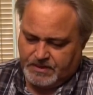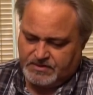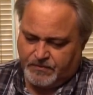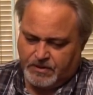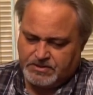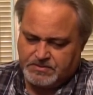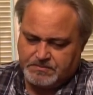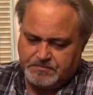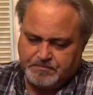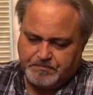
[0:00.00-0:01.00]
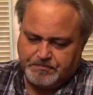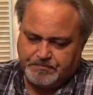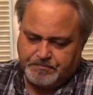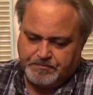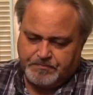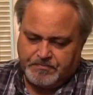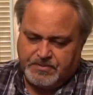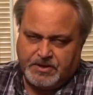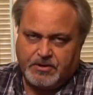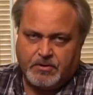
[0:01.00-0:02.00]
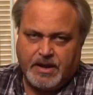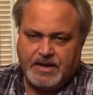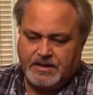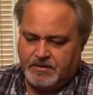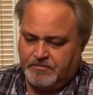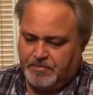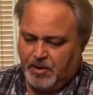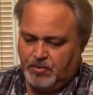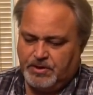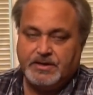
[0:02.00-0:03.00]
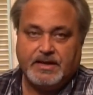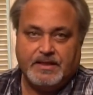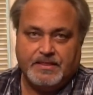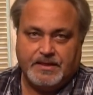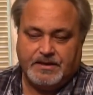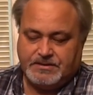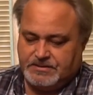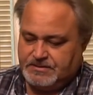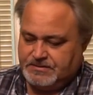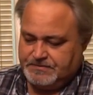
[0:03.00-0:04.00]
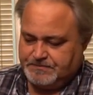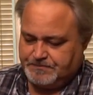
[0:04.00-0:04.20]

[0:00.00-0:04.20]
As far as the grain component in this,